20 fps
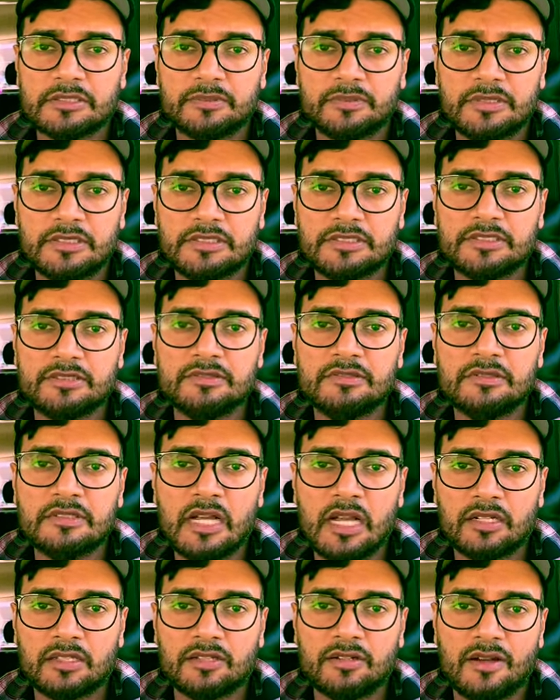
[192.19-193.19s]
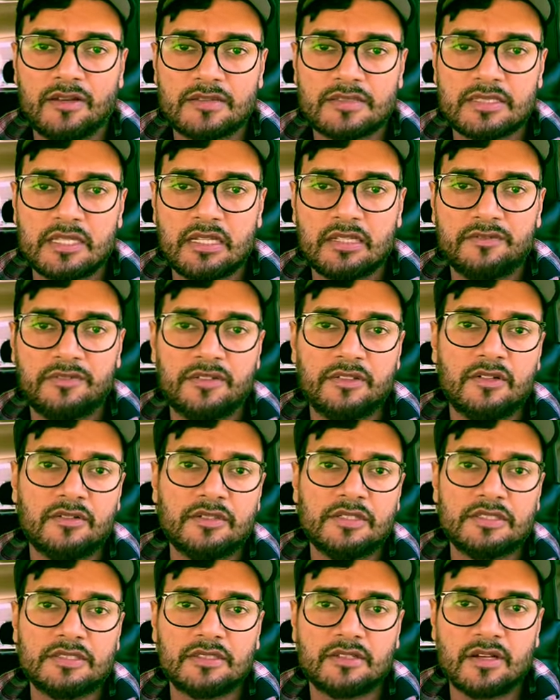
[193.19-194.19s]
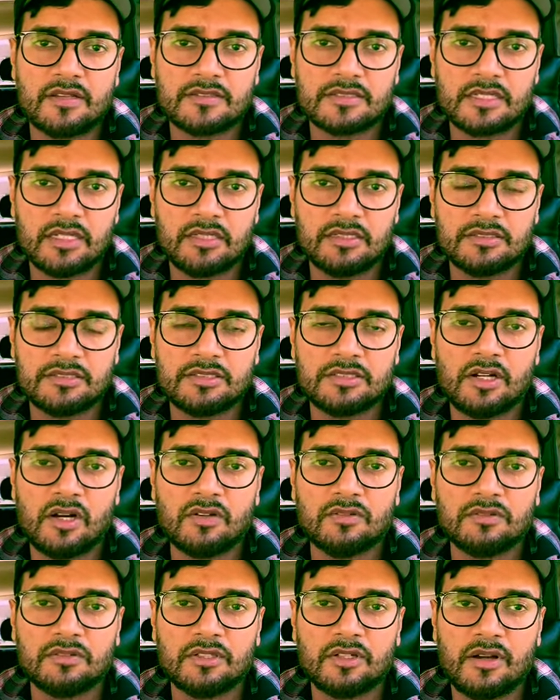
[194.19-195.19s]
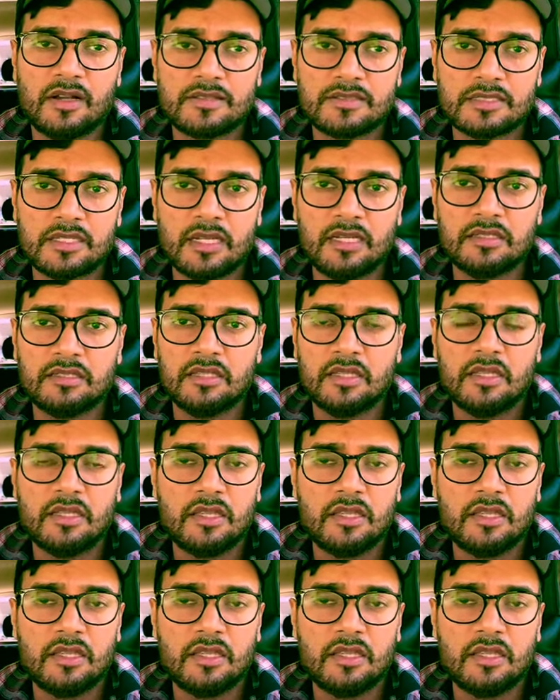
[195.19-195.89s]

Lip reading: please do not go outside if you don't need to go outside. Don't go outside.